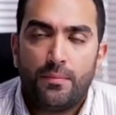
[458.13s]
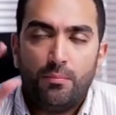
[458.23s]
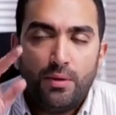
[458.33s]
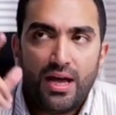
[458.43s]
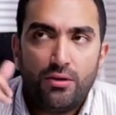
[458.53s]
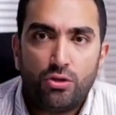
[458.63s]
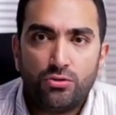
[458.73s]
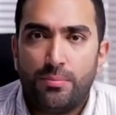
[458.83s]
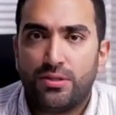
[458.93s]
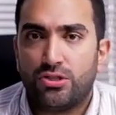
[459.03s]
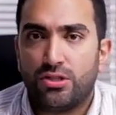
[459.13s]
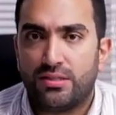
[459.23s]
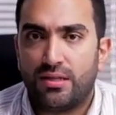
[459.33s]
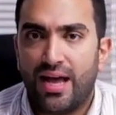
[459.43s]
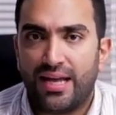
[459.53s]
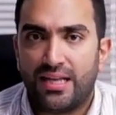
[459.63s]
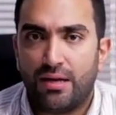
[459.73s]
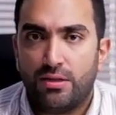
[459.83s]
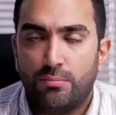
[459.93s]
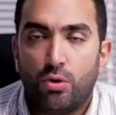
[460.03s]
Without those repetitions, I
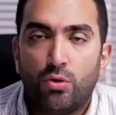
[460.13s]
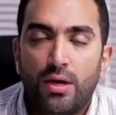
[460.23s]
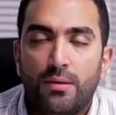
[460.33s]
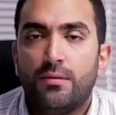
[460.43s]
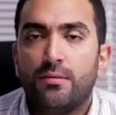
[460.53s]
count the program.